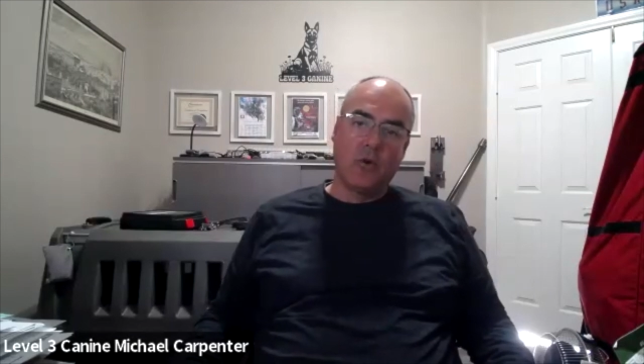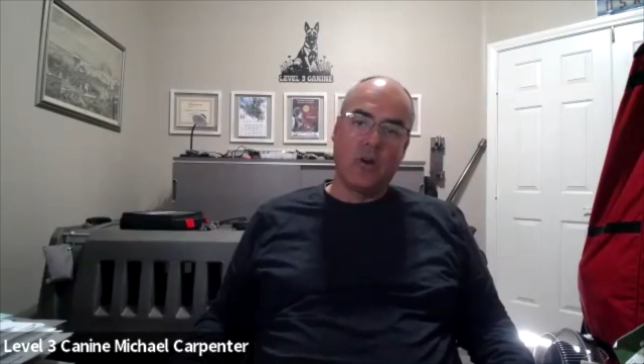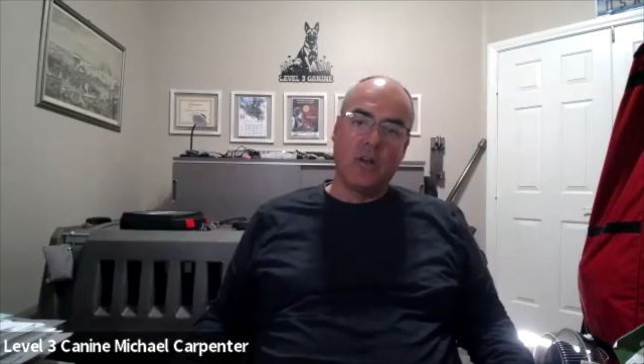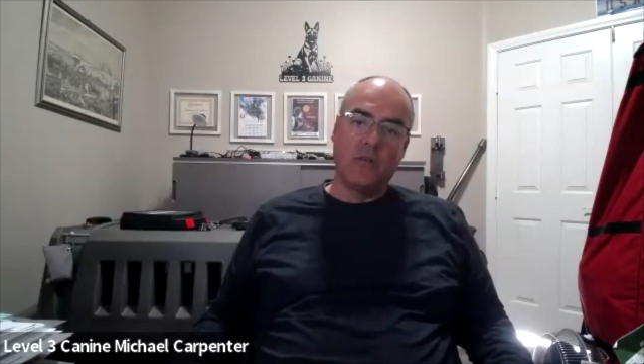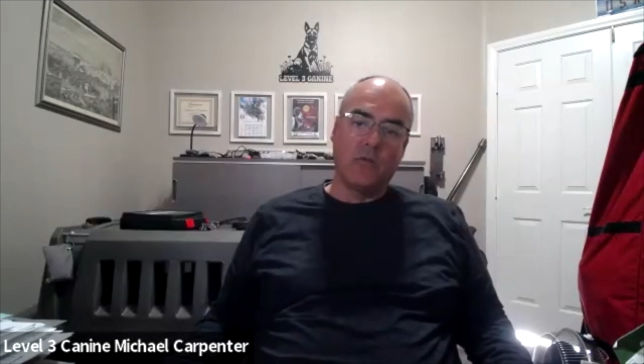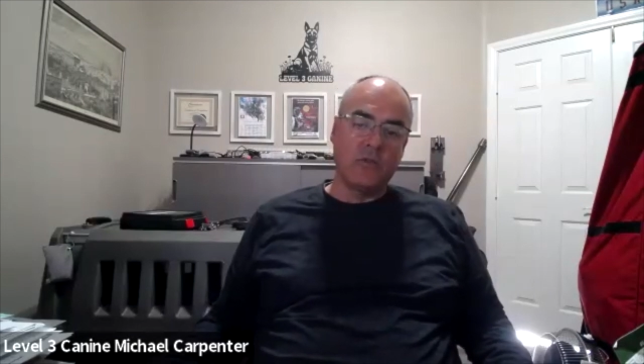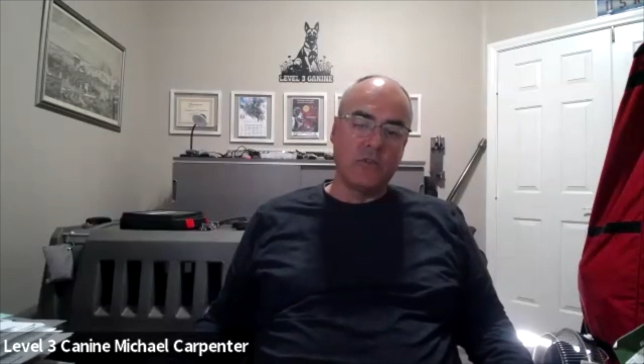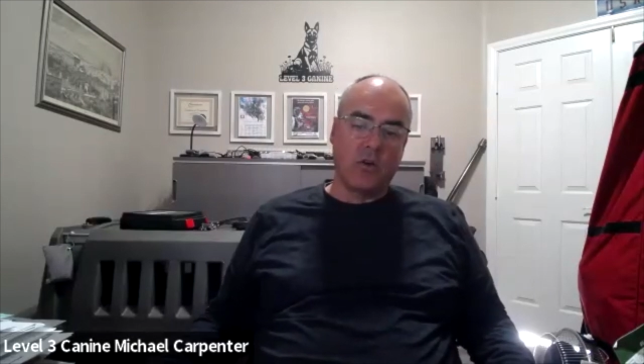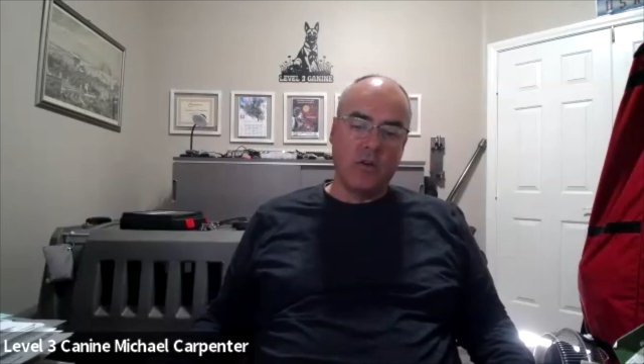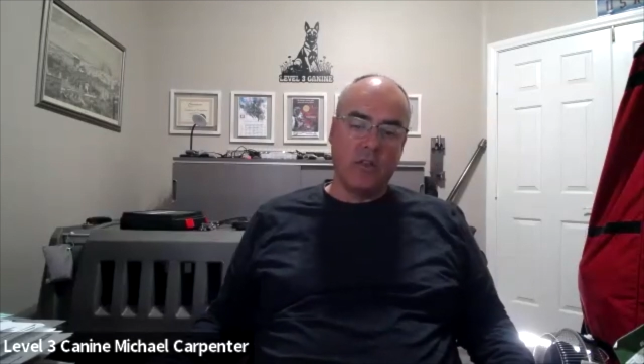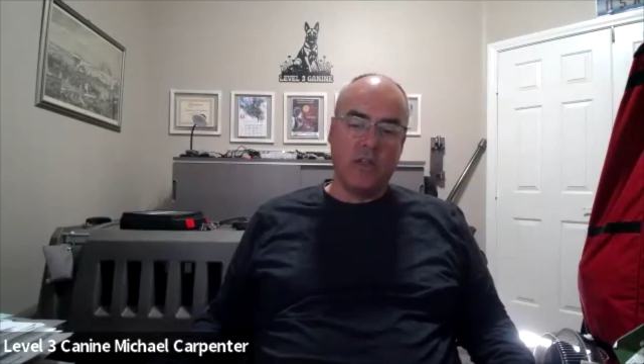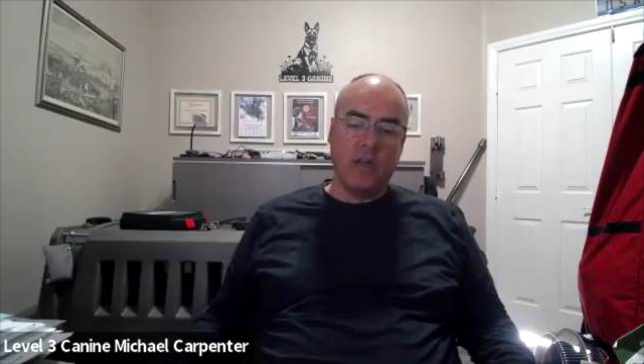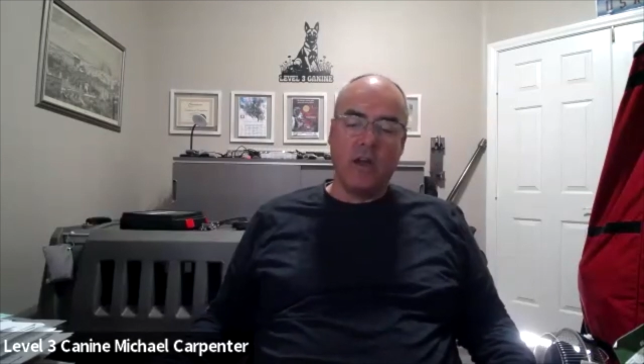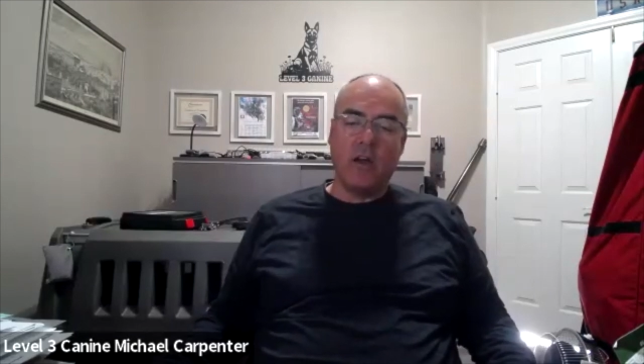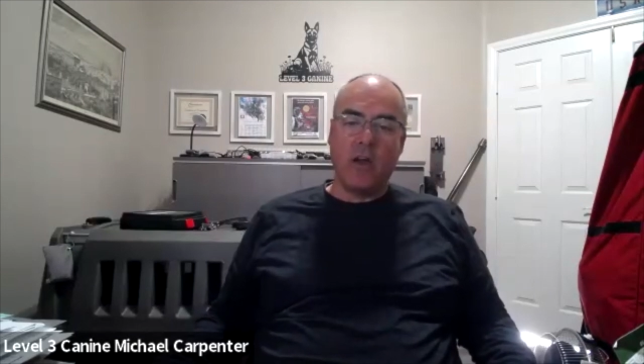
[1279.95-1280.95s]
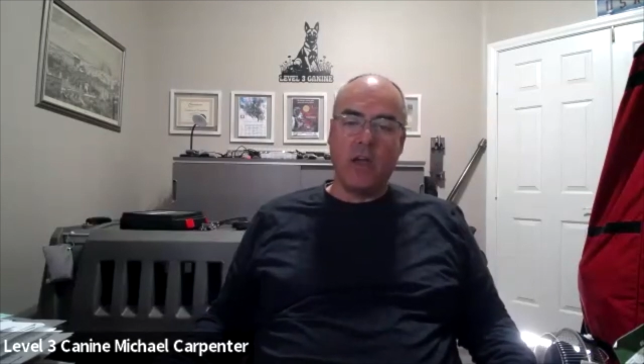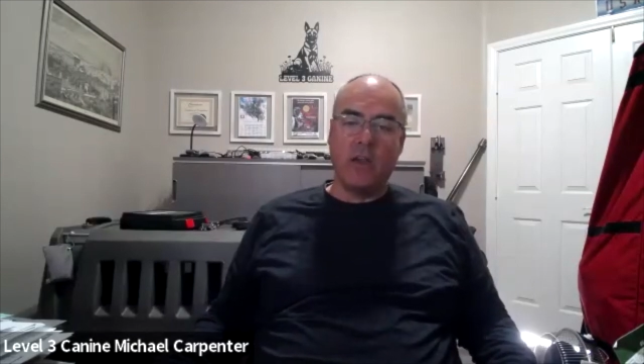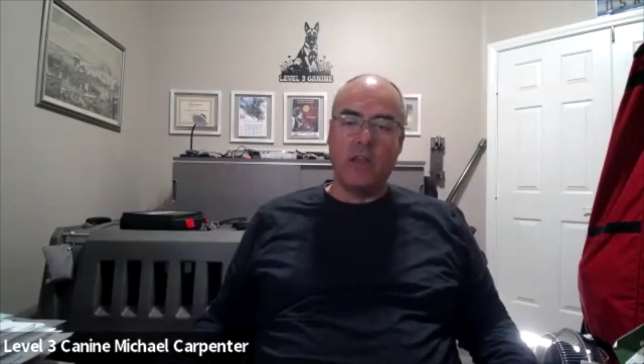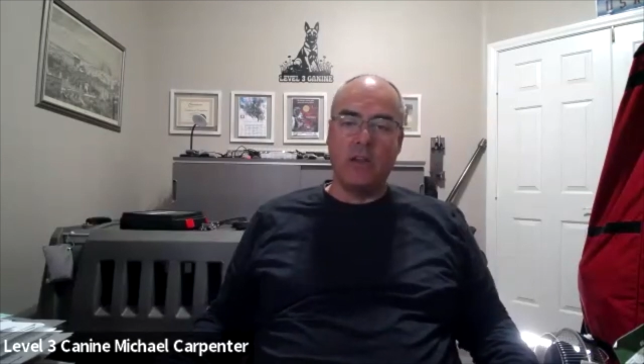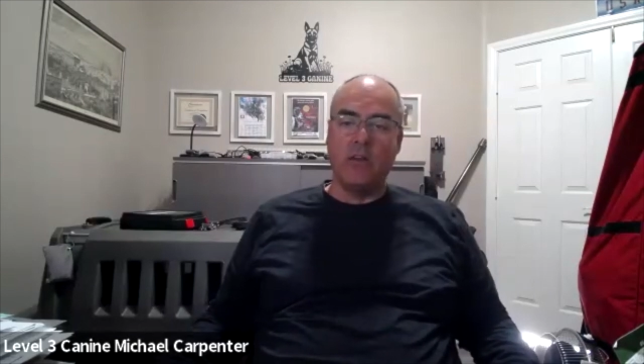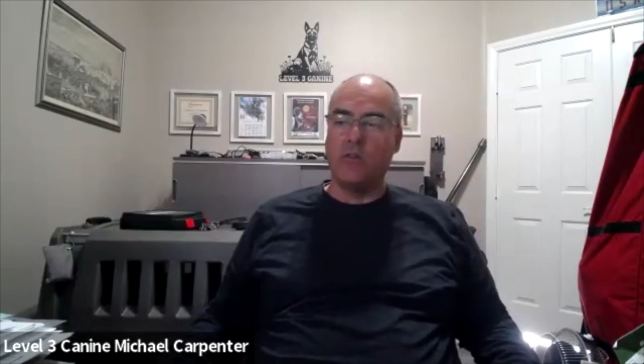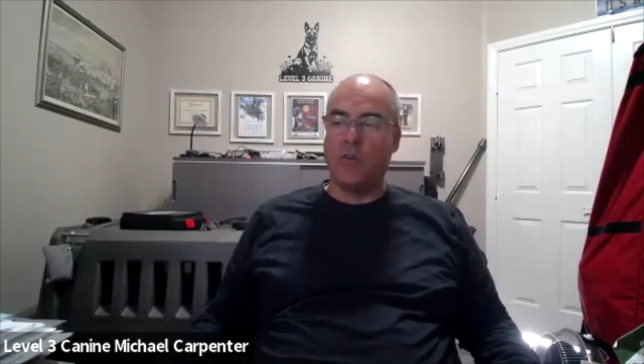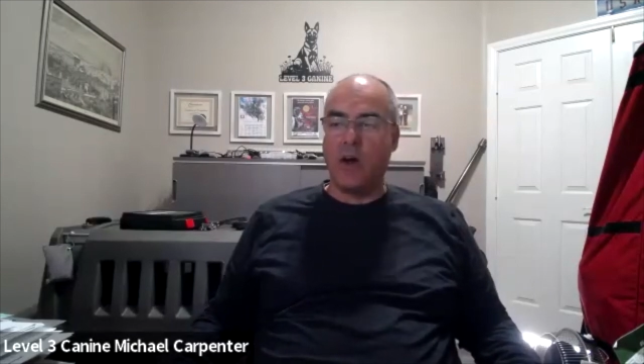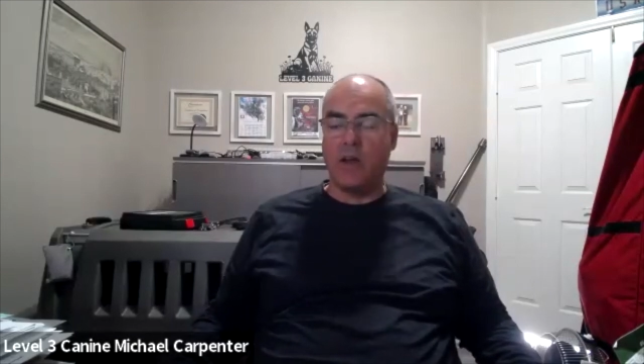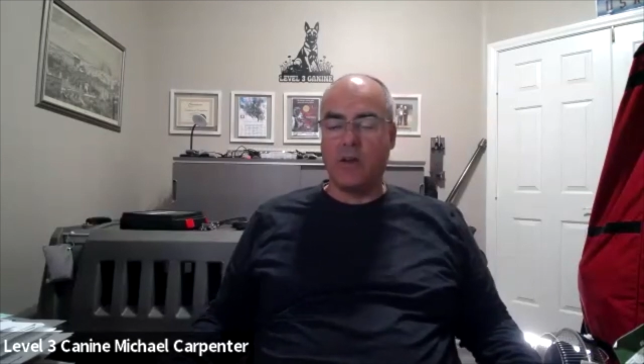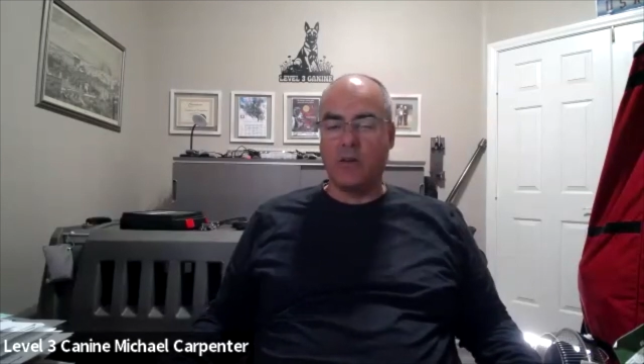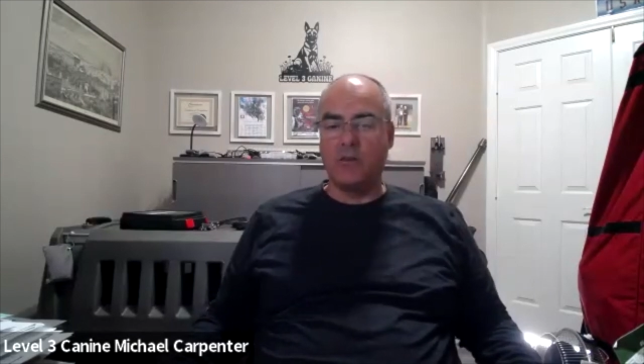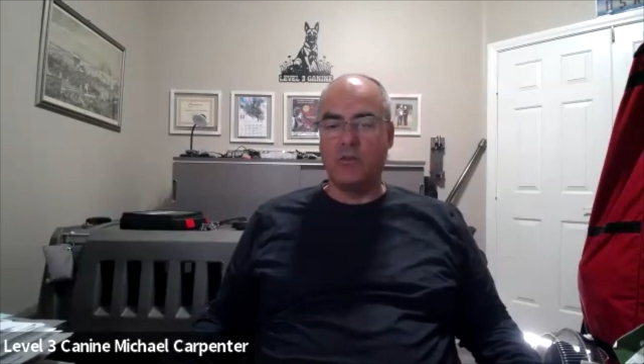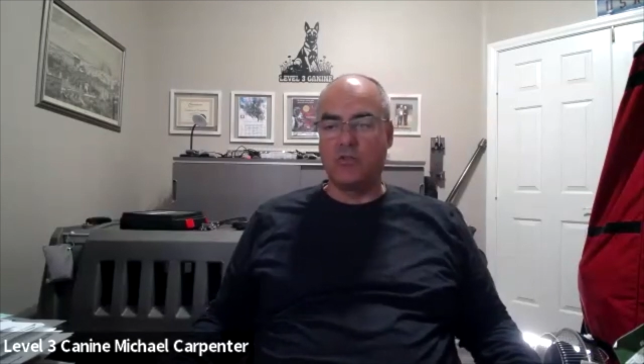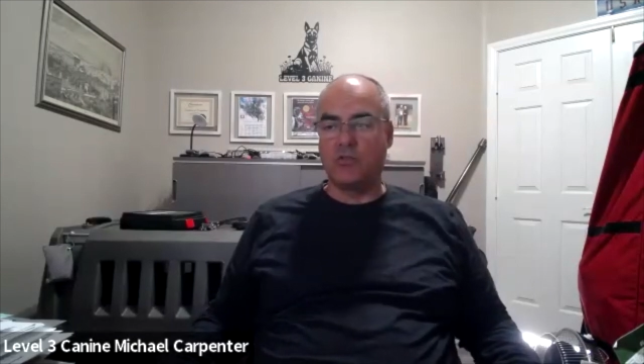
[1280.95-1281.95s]
or it was already there and they don't
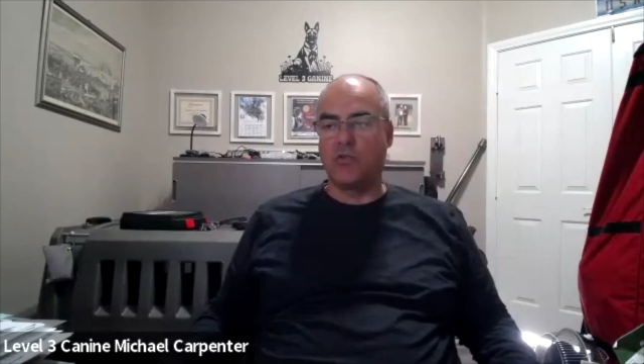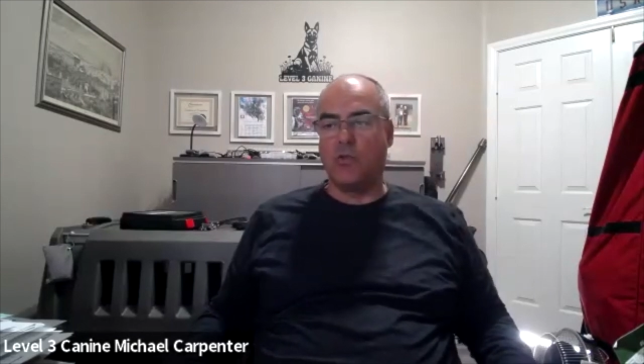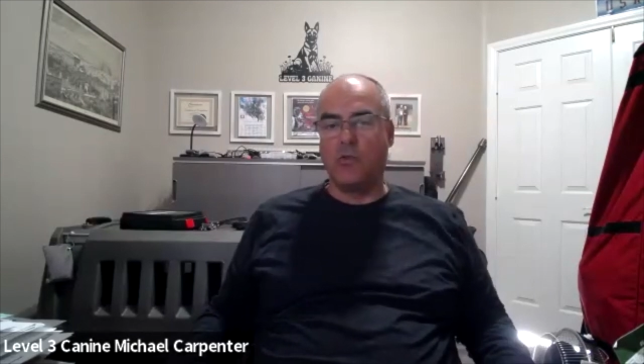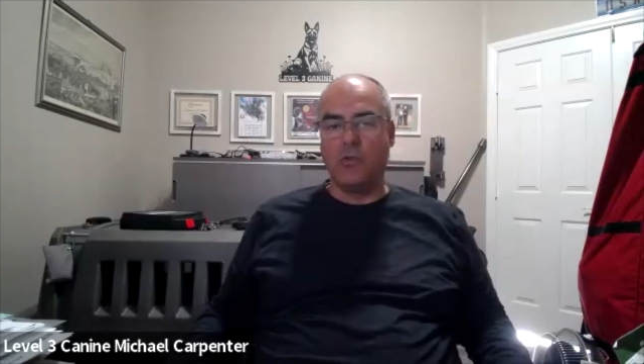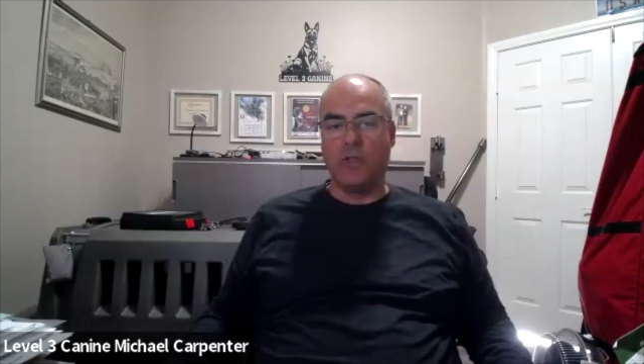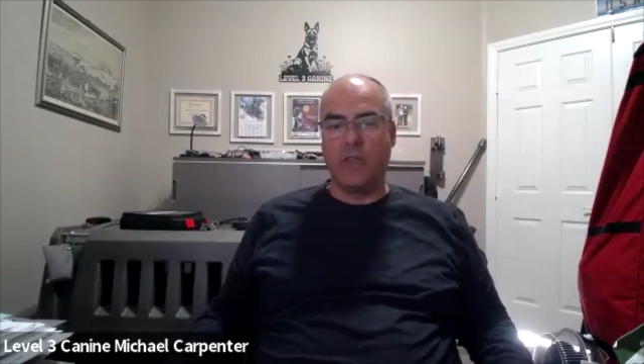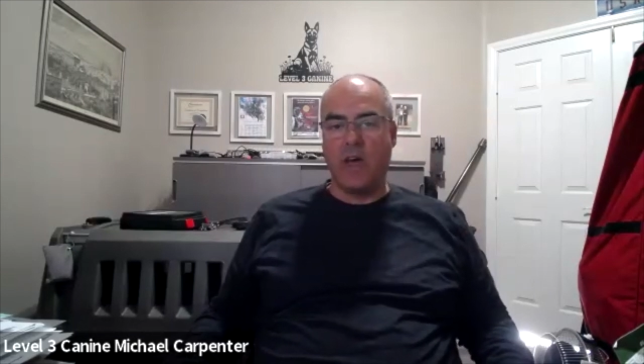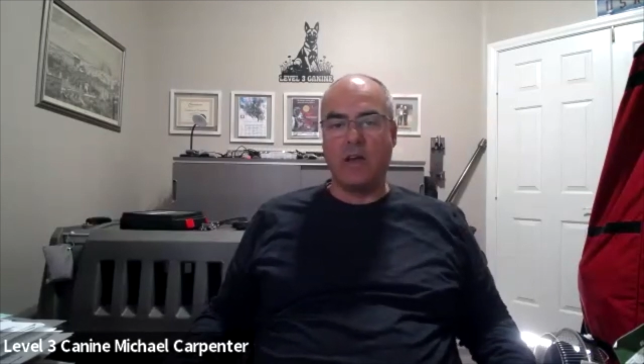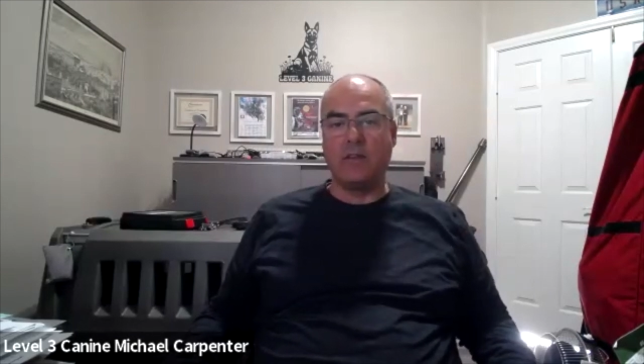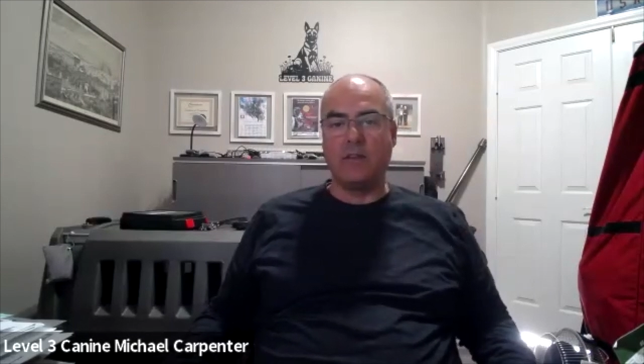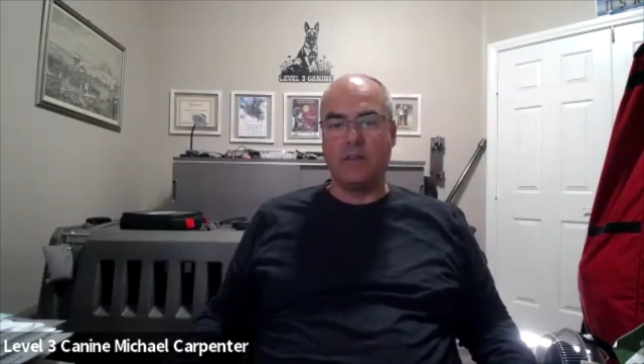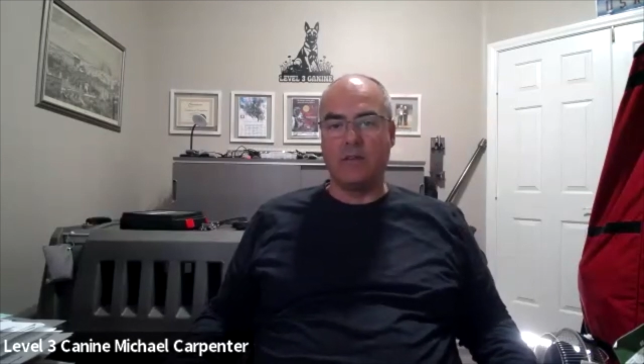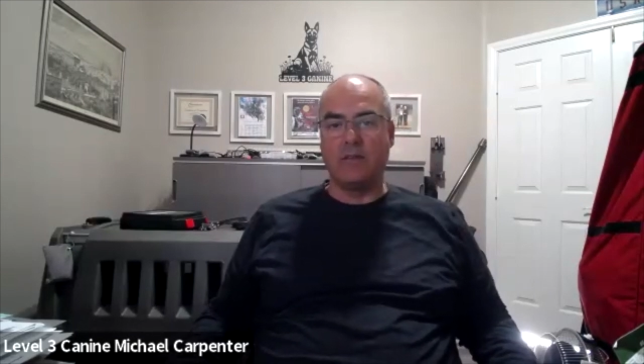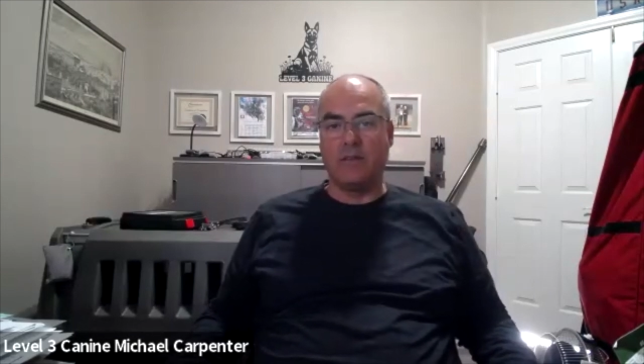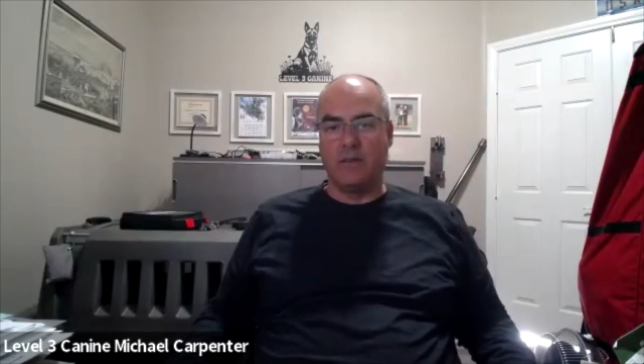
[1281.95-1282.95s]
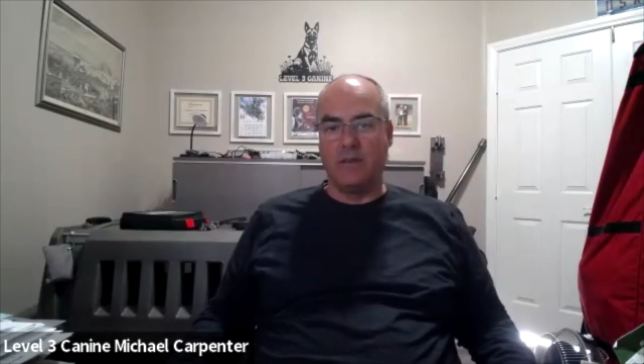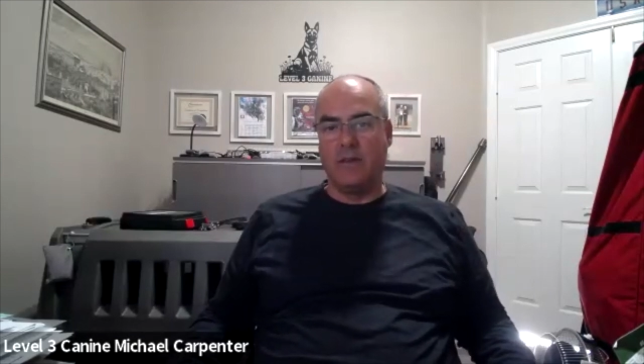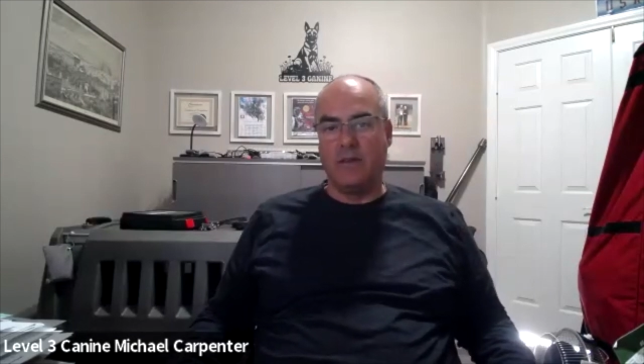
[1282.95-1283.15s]
know how to control that,